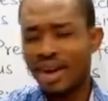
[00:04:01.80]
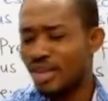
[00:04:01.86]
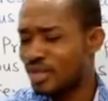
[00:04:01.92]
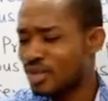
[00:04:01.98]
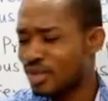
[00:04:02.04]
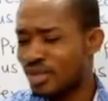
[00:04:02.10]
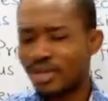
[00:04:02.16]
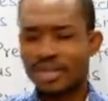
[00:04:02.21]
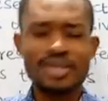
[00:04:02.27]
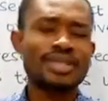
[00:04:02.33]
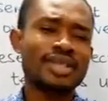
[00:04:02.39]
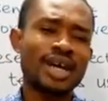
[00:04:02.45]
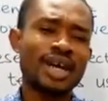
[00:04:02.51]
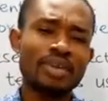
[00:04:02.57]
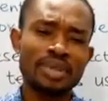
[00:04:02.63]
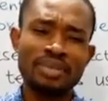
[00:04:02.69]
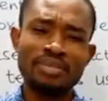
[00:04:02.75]
car is just
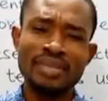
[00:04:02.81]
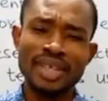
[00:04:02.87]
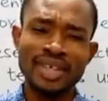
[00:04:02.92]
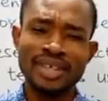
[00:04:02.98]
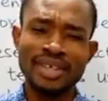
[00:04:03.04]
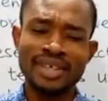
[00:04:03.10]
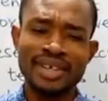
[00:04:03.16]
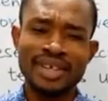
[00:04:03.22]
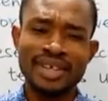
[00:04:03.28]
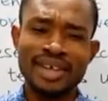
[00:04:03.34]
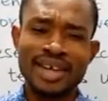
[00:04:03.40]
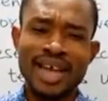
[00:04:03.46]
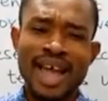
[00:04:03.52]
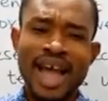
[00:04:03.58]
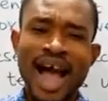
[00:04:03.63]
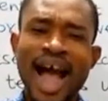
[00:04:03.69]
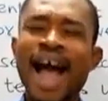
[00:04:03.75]
disturbing me.
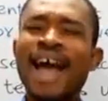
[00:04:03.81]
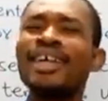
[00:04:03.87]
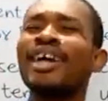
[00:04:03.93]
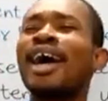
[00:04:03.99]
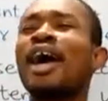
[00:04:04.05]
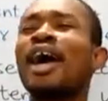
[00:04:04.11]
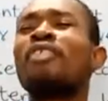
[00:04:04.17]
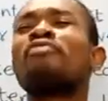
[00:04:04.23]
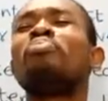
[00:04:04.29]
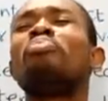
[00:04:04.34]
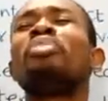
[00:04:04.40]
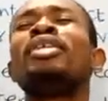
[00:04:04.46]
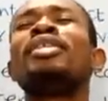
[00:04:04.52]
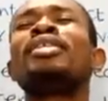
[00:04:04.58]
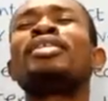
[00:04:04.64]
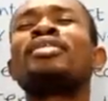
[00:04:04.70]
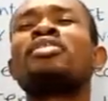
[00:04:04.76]
I have
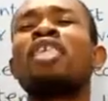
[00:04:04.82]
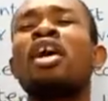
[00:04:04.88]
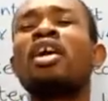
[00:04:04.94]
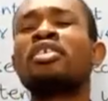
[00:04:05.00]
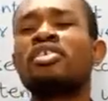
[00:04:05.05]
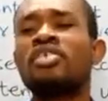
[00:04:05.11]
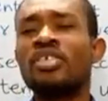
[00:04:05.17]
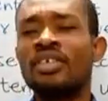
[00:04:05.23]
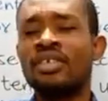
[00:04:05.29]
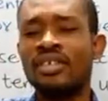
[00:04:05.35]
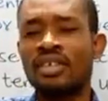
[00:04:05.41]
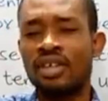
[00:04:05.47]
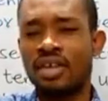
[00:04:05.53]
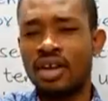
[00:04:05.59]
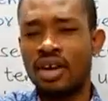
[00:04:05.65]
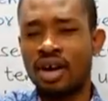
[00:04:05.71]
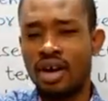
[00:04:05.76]
been starting
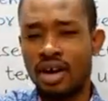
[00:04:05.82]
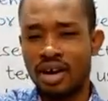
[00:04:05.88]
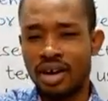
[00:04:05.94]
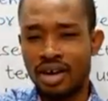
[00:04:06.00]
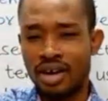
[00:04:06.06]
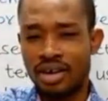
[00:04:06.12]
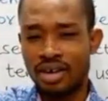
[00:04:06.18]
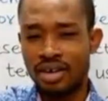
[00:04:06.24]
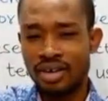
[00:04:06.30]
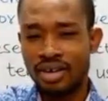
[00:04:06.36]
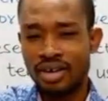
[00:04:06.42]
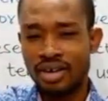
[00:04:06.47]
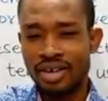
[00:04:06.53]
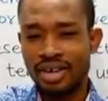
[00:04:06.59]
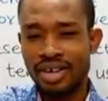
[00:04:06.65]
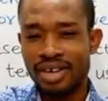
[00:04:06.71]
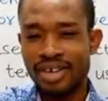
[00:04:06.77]
the car.
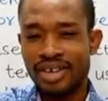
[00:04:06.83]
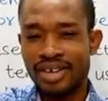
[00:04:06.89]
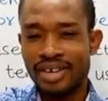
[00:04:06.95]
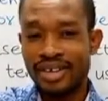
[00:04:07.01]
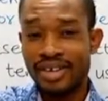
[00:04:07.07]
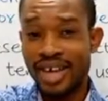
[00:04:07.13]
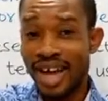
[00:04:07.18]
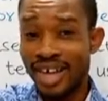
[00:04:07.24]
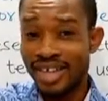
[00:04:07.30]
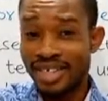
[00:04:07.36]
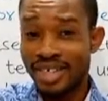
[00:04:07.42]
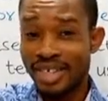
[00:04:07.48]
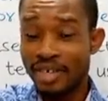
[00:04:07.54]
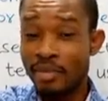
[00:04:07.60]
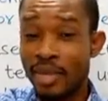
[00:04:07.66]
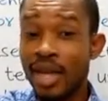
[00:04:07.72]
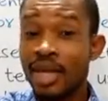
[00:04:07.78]
Yes,
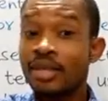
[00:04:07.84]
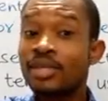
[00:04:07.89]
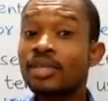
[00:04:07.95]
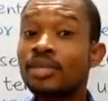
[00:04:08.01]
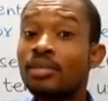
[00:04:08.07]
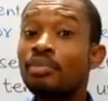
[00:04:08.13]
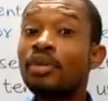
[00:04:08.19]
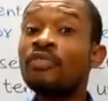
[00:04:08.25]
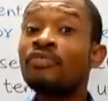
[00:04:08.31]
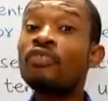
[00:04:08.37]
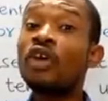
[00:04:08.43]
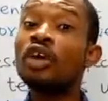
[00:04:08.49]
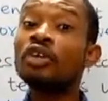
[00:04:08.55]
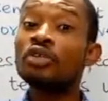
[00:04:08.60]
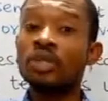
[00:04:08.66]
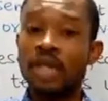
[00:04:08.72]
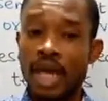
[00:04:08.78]
it means before
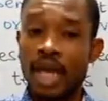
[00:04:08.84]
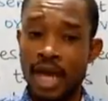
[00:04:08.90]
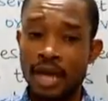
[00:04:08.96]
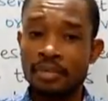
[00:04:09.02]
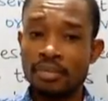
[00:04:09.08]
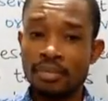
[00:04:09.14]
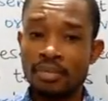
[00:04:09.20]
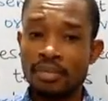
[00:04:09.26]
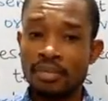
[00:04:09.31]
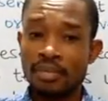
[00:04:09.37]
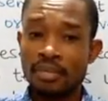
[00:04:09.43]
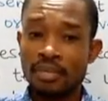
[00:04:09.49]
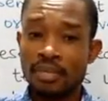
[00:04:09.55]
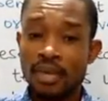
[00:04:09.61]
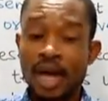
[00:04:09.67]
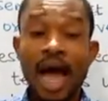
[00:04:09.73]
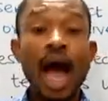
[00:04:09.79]
you came,
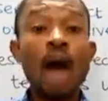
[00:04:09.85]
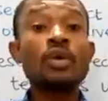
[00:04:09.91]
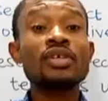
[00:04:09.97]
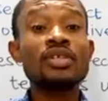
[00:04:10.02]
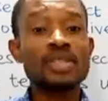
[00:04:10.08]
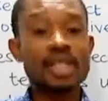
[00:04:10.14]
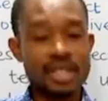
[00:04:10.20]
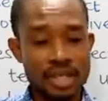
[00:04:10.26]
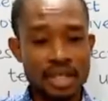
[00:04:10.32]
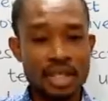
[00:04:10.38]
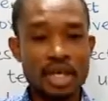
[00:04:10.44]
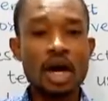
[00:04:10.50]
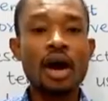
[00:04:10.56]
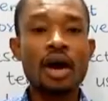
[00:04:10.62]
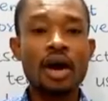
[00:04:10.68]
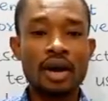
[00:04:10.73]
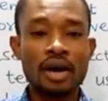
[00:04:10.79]
I was starting the
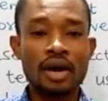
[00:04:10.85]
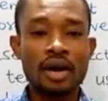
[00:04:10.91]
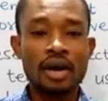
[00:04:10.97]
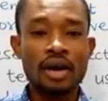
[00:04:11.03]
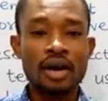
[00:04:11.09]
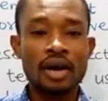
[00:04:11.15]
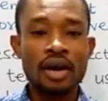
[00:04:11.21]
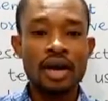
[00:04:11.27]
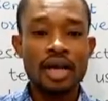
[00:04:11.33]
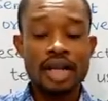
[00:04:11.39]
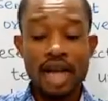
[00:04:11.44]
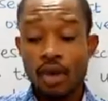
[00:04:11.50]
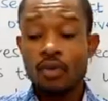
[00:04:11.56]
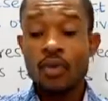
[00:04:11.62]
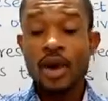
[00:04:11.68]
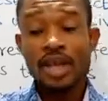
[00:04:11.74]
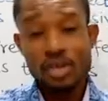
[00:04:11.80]
car.
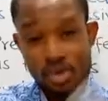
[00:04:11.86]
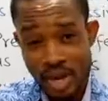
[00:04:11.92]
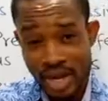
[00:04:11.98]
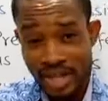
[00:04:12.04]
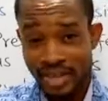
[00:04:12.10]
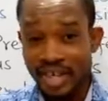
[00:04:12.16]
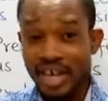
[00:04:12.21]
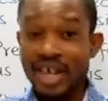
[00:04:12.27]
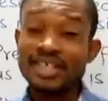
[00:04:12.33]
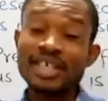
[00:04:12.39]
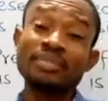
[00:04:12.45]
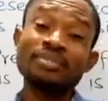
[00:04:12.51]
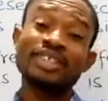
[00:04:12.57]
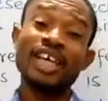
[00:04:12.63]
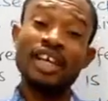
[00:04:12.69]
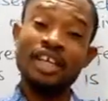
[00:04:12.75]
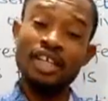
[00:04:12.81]
Now, when you are there, as
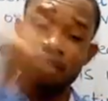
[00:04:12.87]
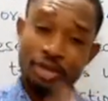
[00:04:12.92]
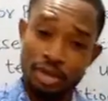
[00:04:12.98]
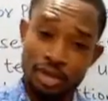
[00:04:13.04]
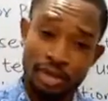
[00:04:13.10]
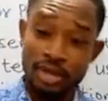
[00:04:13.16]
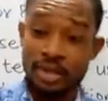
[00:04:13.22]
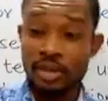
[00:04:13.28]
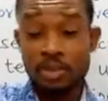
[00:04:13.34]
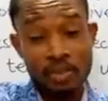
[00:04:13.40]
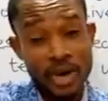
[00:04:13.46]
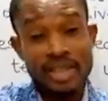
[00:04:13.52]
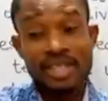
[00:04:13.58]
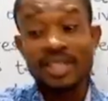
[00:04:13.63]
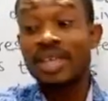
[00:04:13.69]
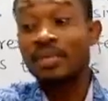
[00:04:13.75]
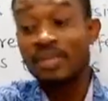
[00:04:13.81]
I'm telling you, in your
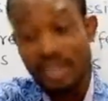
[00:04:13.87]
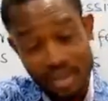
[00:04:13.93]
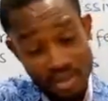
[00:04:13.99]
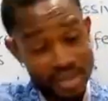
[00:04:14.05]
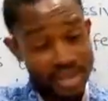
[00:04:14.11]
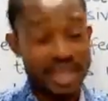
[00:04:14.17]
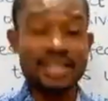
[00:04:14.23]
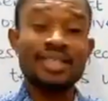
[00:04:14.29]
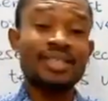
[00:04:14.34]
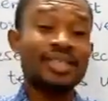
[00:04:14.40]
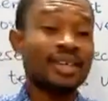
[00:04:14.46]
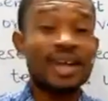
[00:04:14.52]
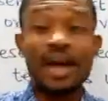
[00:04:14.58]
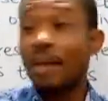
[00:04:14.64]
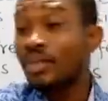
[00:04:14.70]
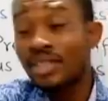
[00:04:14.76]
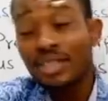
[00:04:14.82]
presence, I'm still starting the
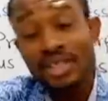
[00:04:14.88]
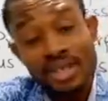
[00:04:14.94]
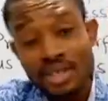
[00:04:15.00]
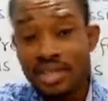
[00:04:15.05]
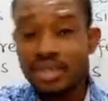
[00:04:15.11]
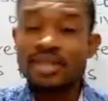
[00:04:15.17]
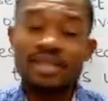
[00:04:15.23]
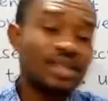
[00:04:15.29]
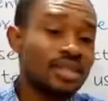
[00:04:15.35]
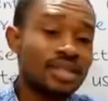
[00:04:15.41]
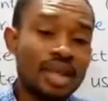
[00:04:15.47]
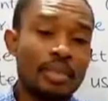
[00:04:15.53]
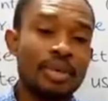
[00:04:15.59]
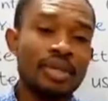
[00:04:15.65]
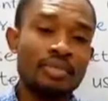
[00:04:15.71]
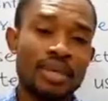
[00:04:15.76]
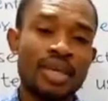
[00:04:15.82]
car. It's
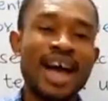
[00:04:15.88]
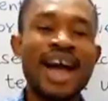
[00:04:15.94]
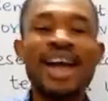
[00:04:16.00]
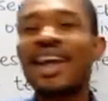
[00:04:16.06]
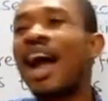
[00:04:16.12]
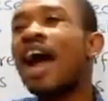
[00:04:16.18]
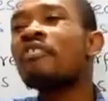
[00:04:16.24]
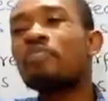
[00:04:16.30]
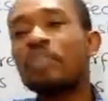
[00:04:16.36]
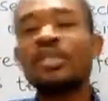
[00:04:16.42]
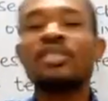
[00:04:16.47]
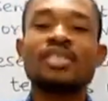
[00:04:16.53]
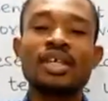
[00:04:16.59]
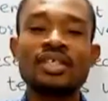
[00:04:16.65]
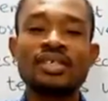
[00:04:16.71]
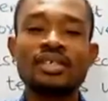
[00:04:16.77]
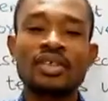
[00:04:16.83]
disturbing me. I have been
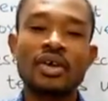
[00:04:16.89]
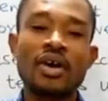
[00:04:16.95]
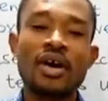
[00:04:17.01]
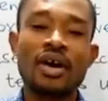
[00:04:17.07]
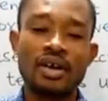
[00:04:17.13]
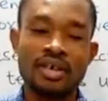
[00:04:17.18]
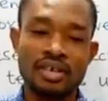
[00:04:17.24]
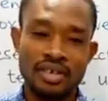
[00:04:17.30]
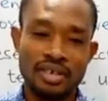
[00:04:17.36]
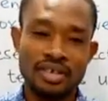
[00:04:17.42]
starting the car.